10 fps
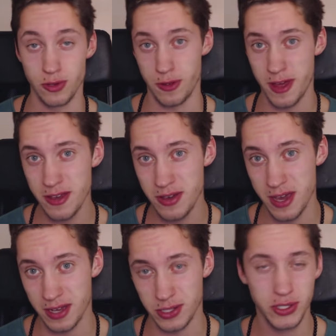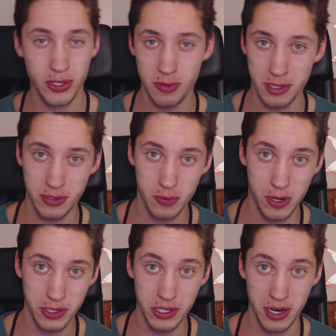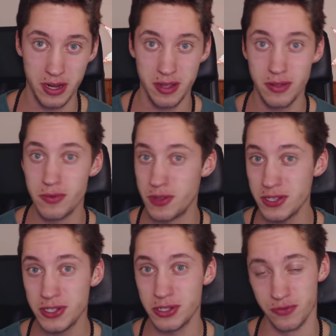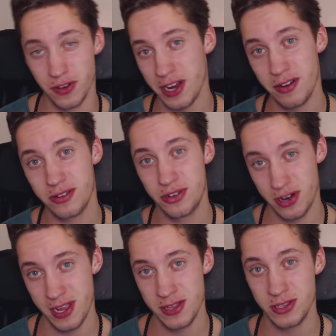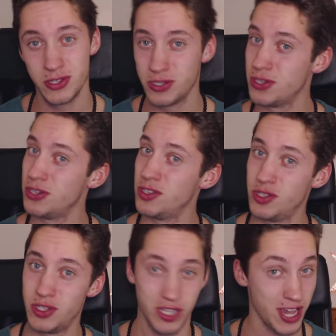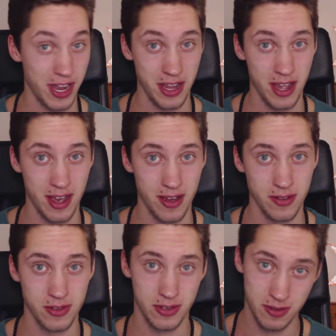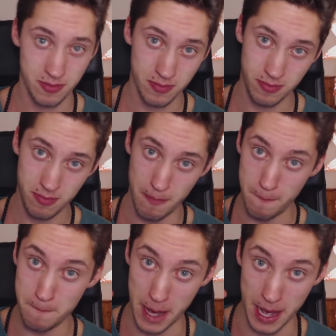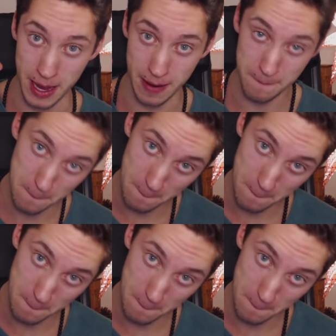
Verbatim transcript: So thank you guys so much for watching. This is Viral Trends, signing out. Bye.